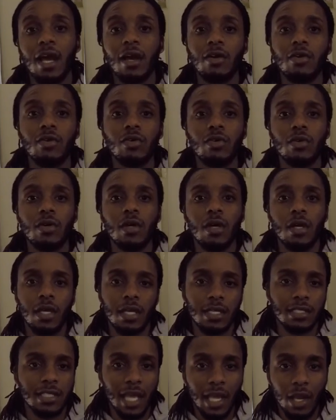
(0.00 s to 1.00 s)
who
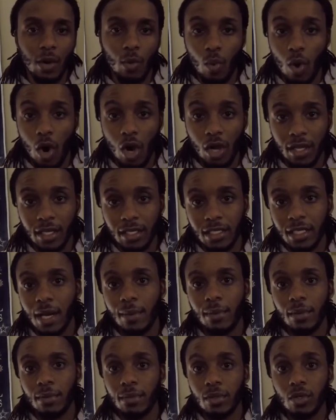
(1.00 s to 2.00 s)
is like a walking
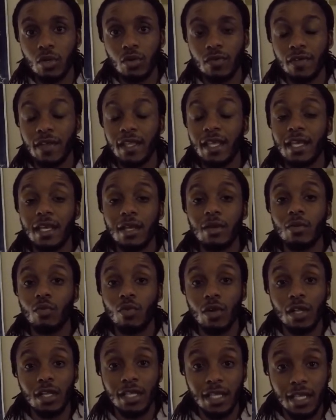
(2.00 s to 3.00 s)
double move. He can
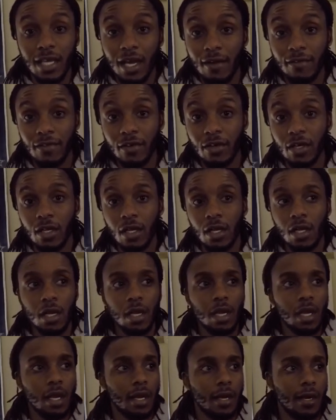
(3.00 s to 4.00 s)
really cover.
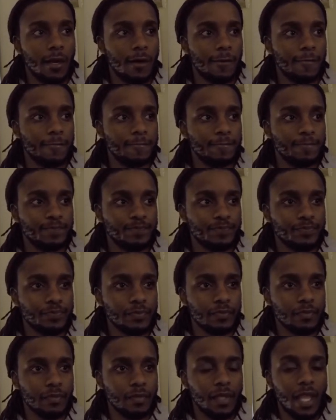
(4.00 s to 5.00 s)
Um,
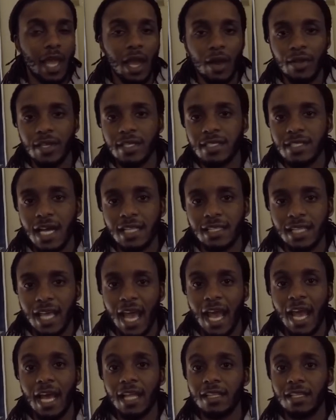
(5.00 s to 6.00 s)
now he's not the
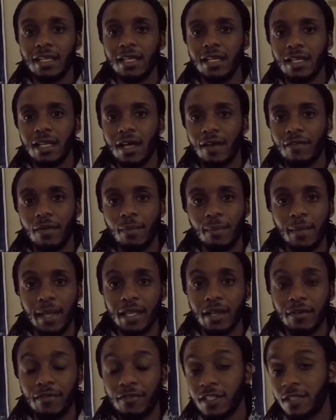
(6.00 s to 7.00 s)
athlete of a
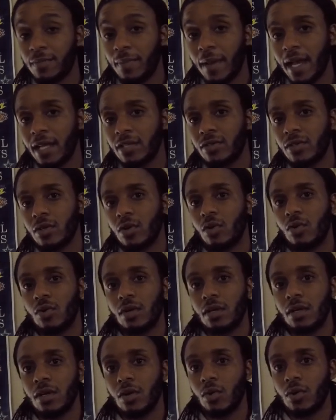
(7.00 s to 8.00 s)
Minkah Fitzpatrick
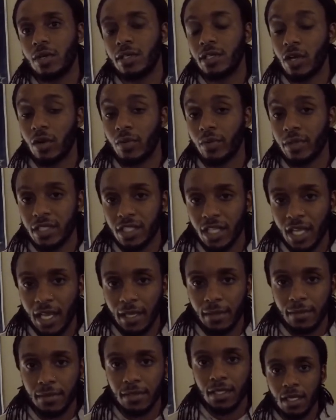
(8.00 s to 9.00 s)
or or Derwin
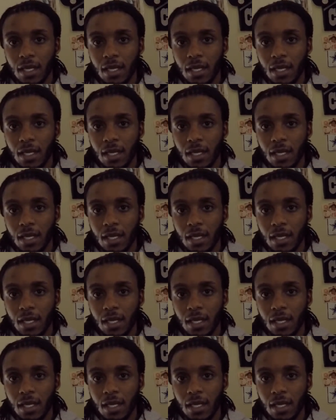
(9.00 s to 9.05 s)
James,